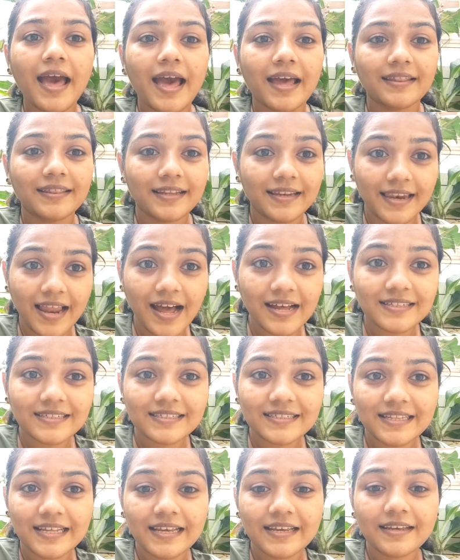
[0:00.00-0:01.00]
And the
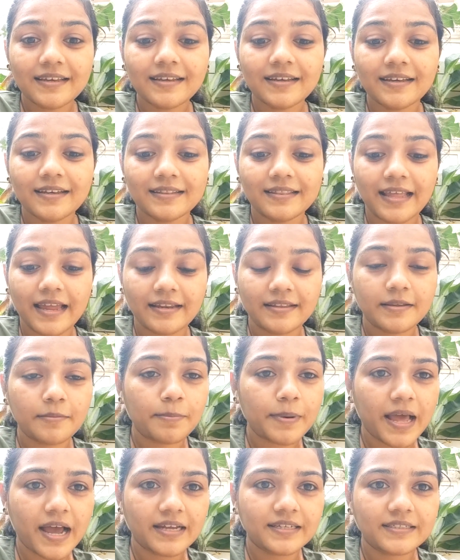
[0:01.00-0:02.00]
last thing that the
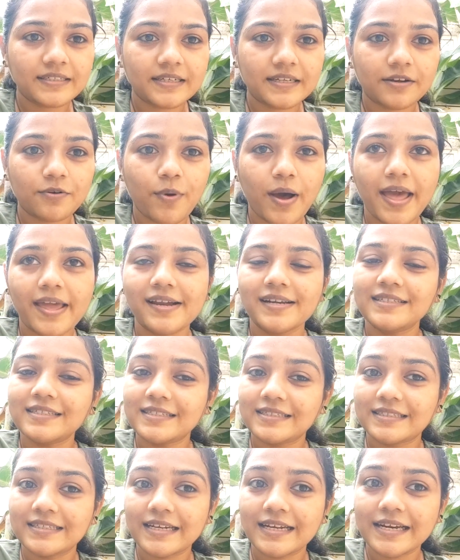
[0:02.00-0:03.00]
plant requires
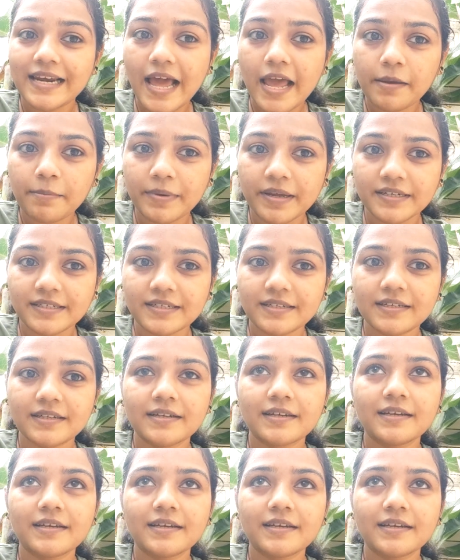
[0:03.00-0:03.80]
is the climate,